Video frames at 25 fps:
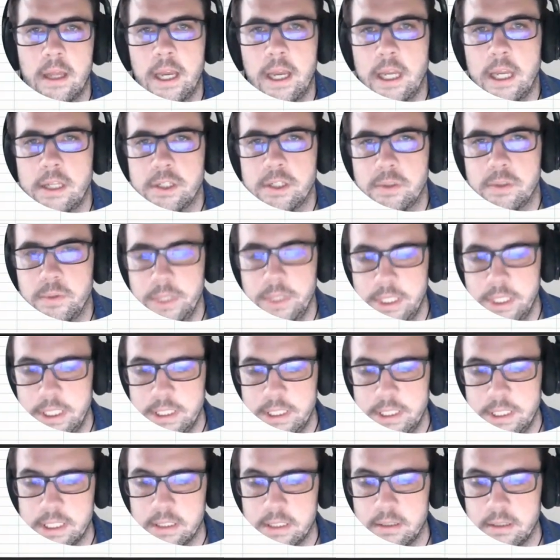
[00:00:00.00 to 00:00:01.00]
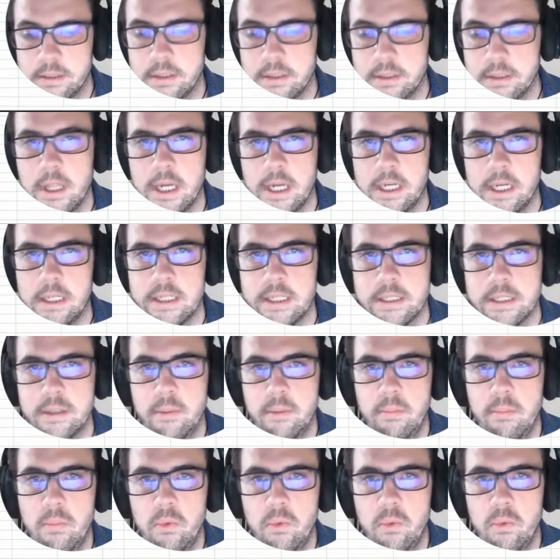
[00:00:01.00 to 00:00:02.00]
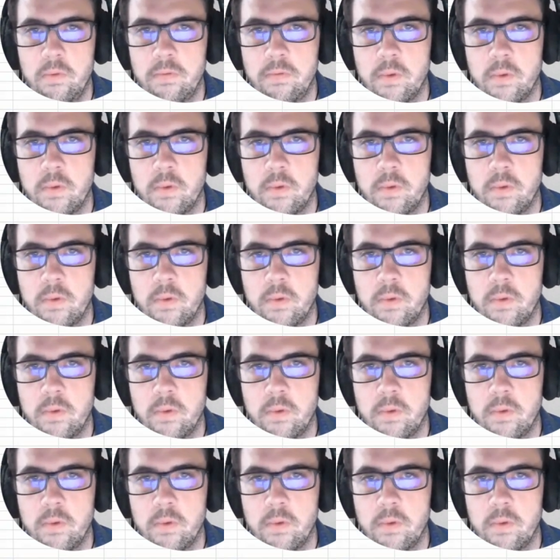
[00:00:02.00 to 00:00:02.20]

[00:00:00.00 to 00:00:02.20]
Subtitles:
H20 cell so that it doesn't move